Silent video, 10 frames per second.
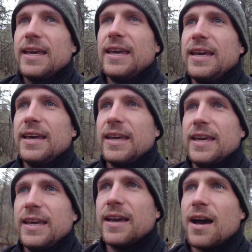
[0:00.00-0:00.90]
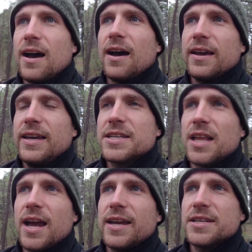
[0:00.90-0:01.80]
he's
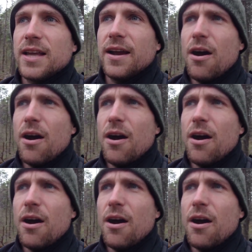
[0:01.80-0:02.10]
like,